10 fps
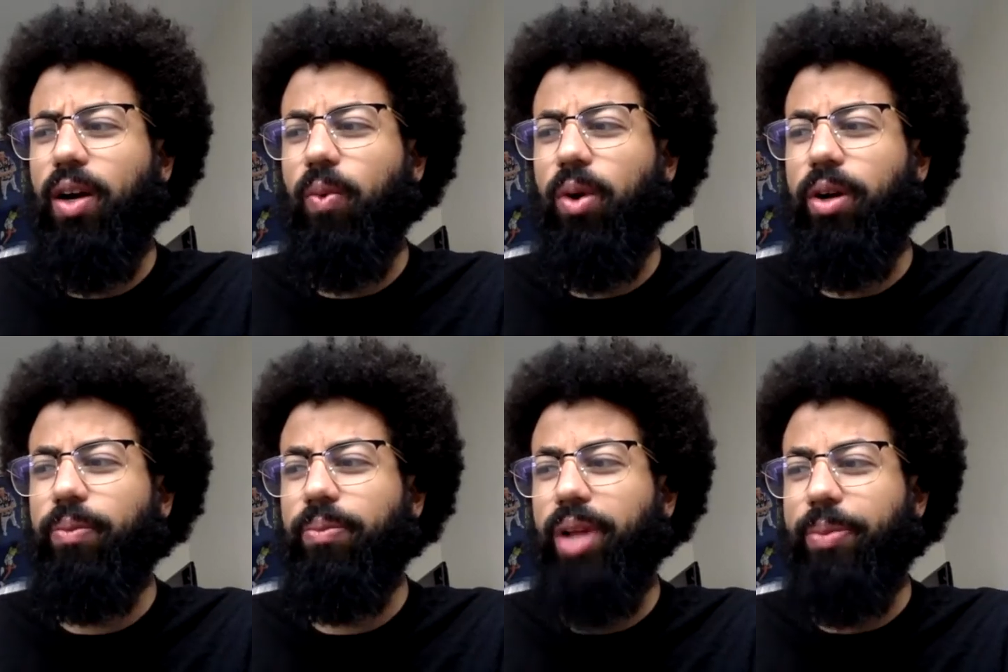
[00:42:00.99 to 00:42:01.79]
what
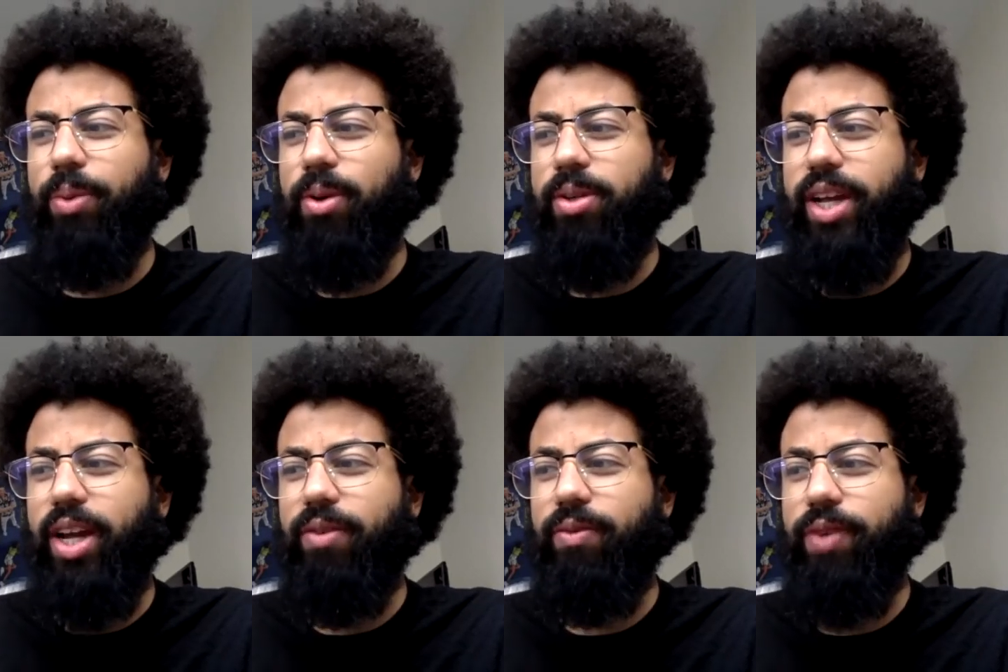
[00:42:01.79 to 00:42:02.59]
Black people are
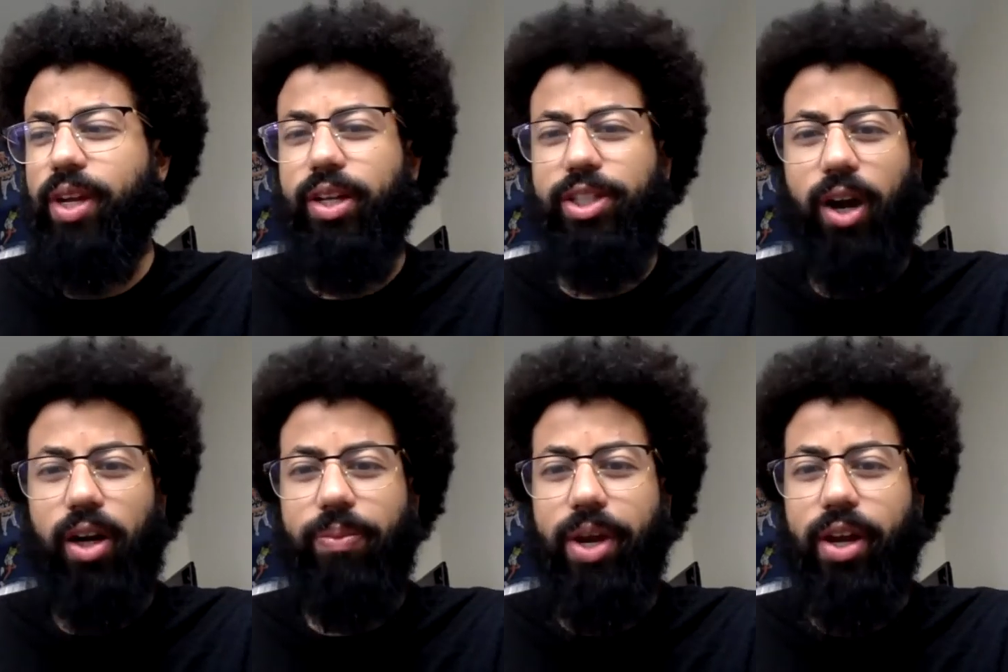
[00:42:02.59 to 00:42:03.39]
saying via
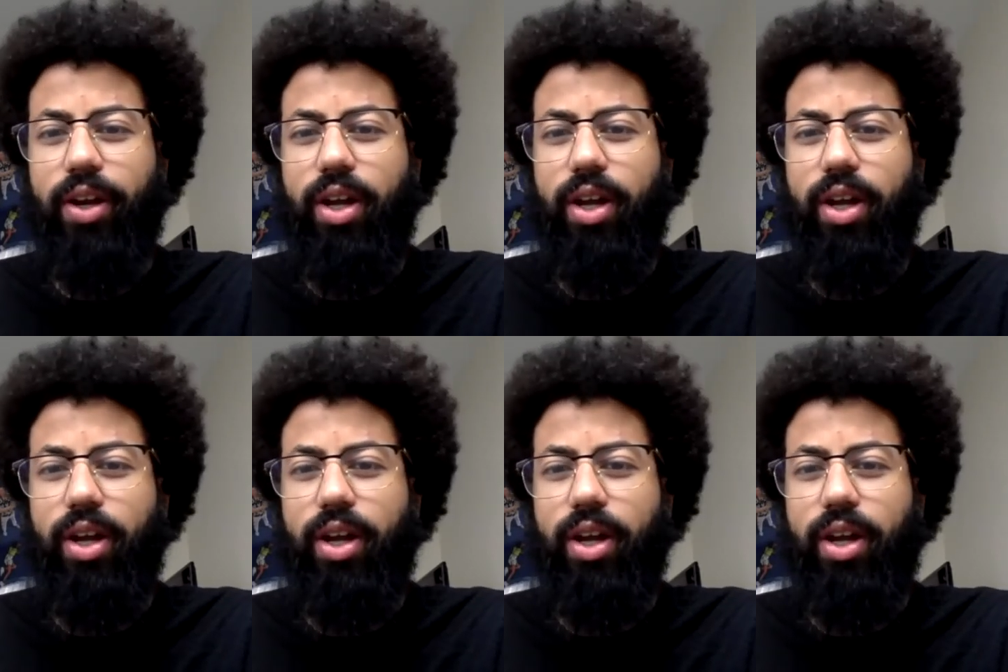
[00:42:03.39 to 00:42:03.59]
Charlemagne.